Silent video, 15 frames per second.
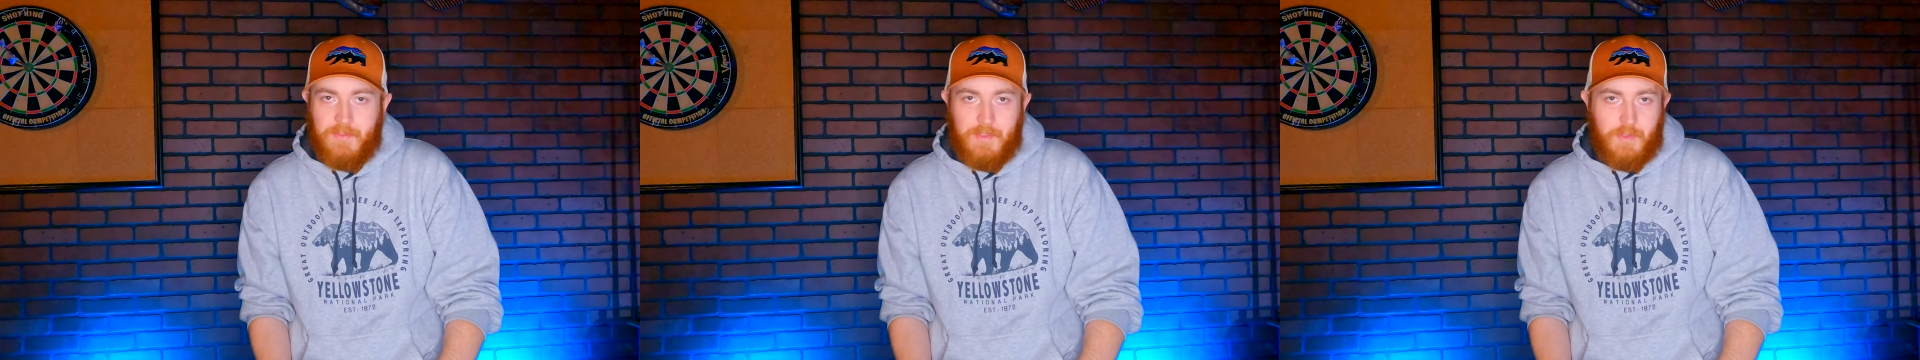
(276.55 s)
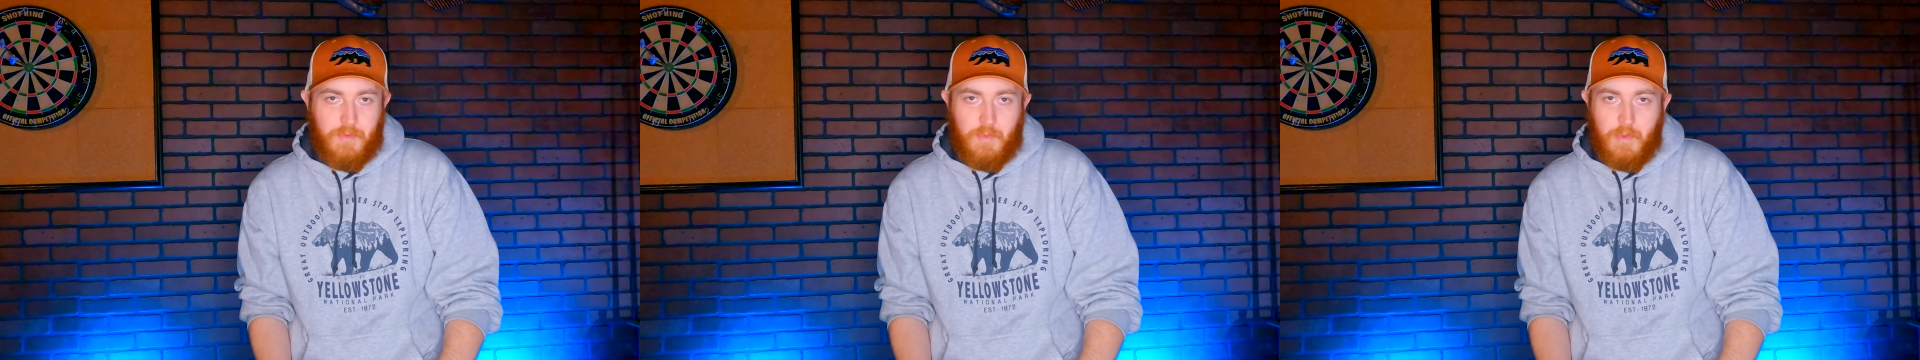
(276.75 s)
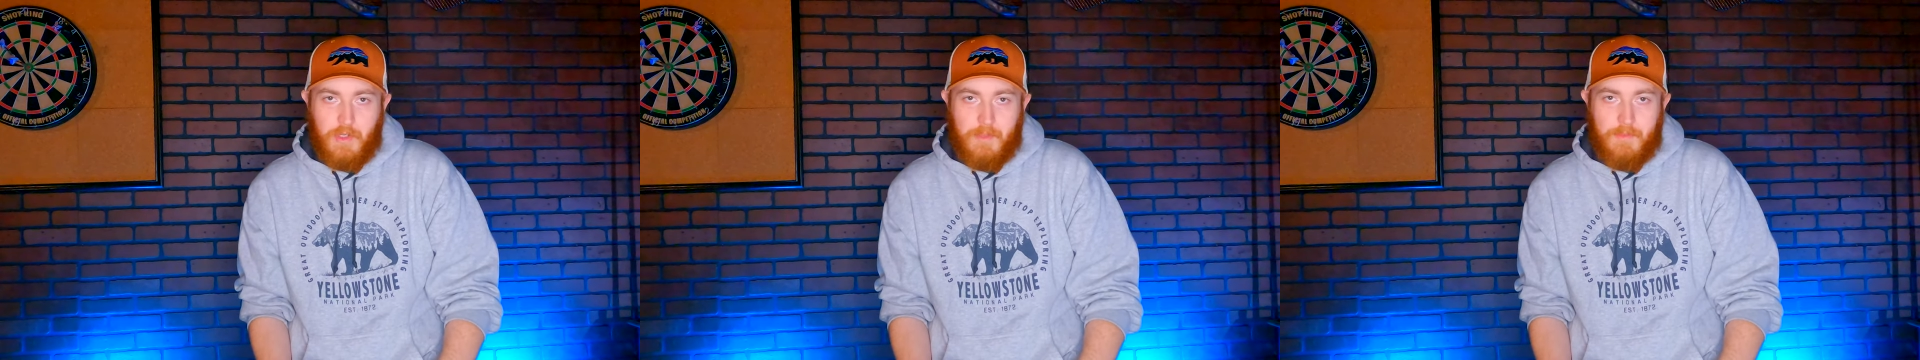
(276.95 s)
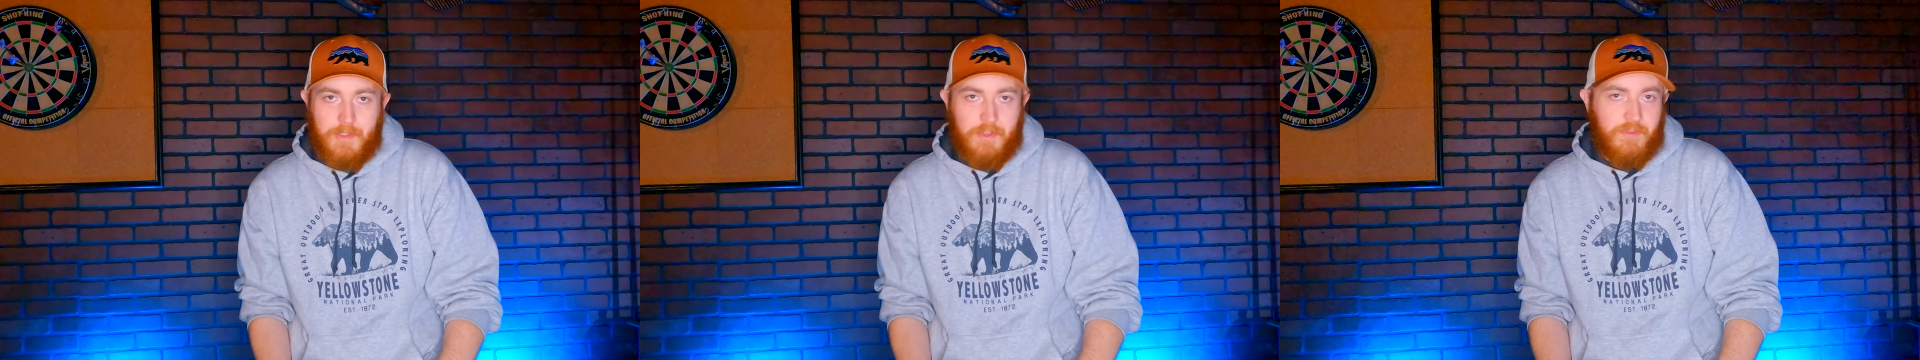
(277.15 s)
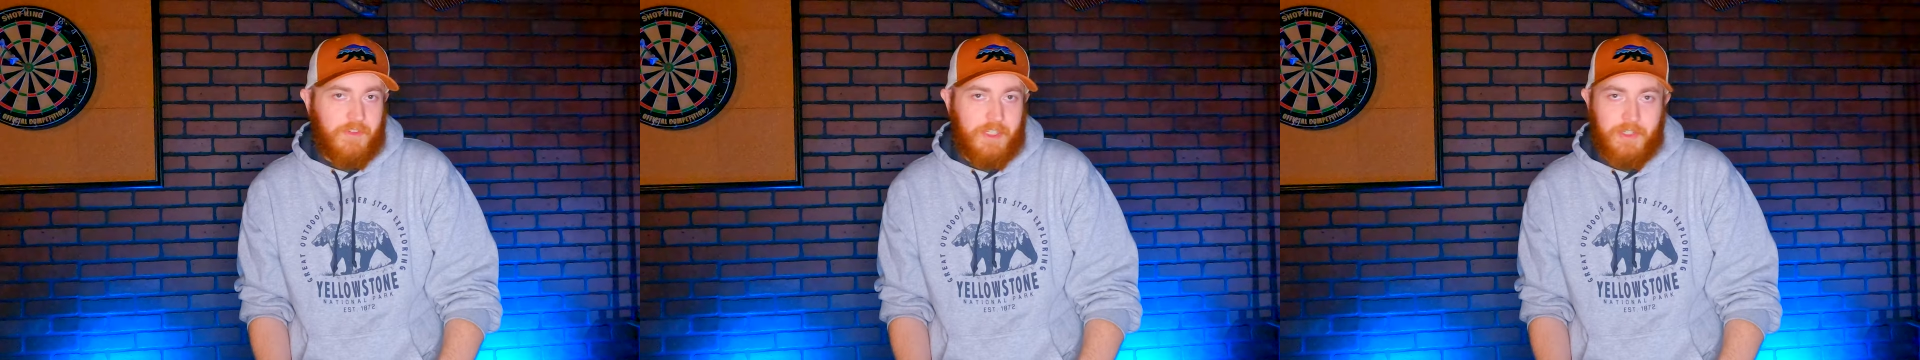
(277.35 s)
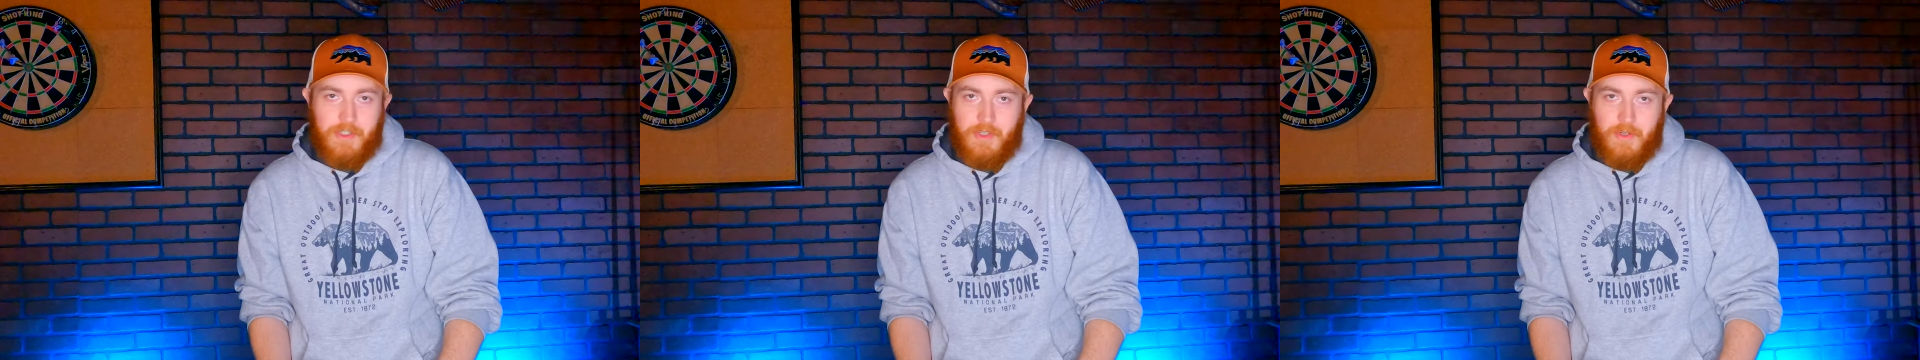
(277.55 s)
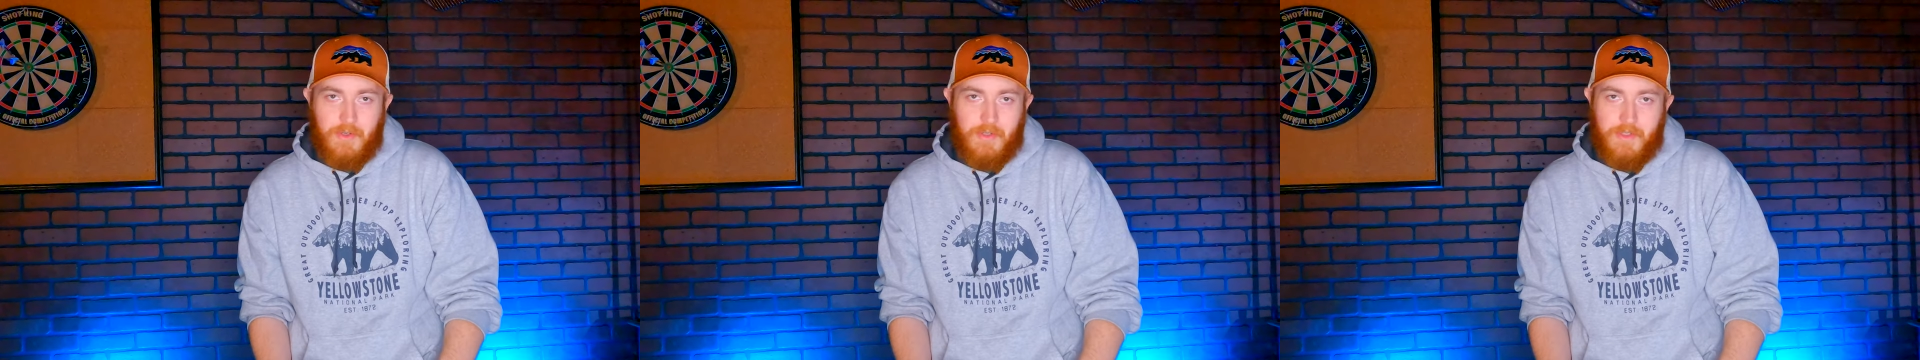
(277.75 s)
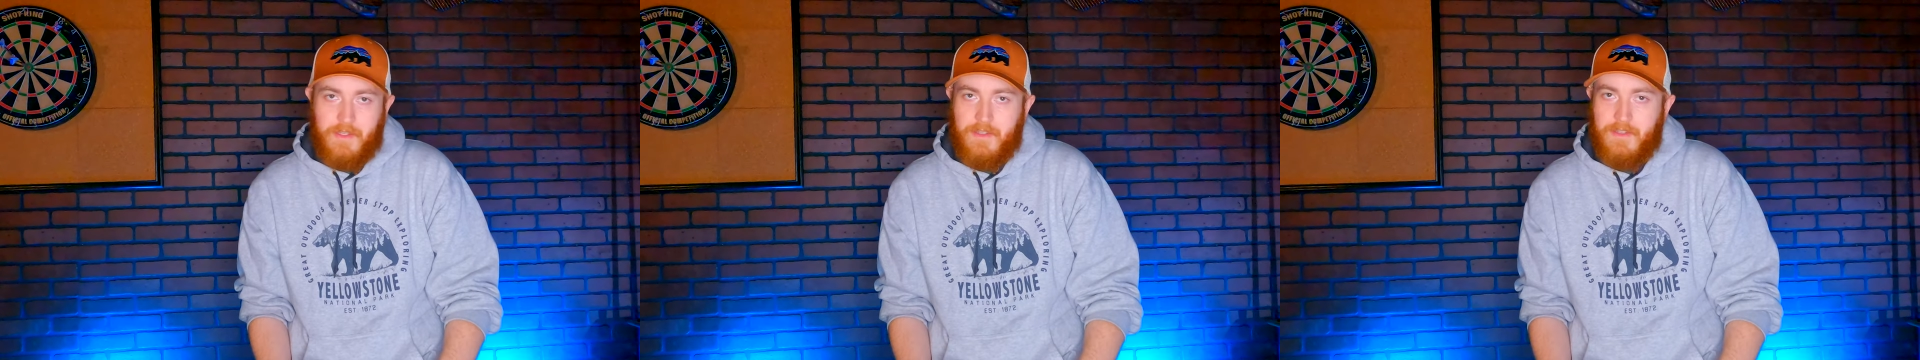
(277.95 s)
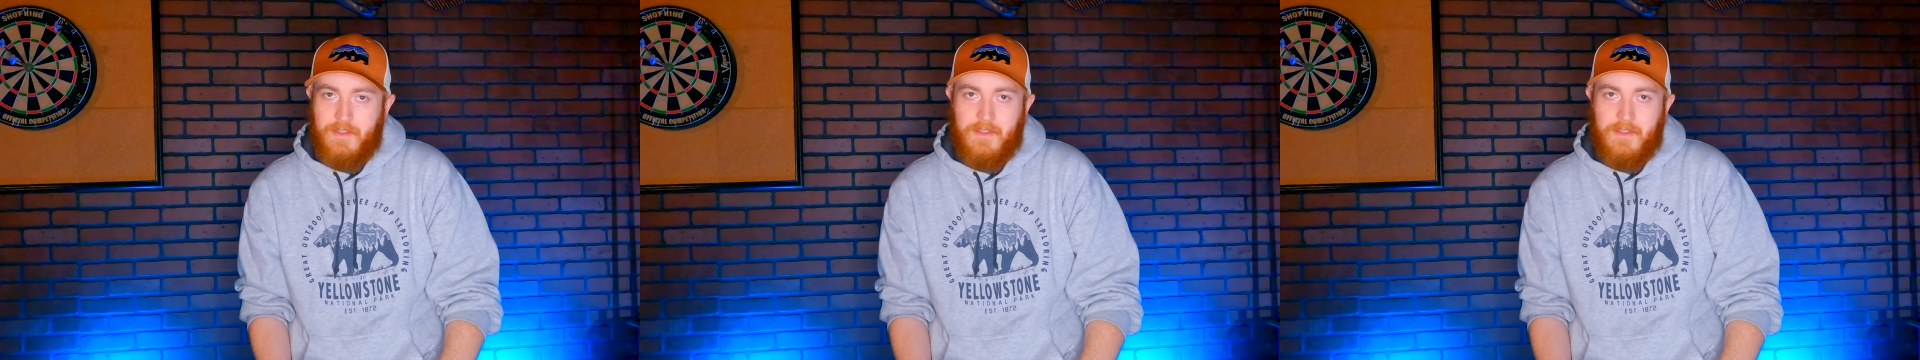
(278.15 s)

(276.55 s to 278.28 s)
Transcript: of you is warm. Your feet are cold,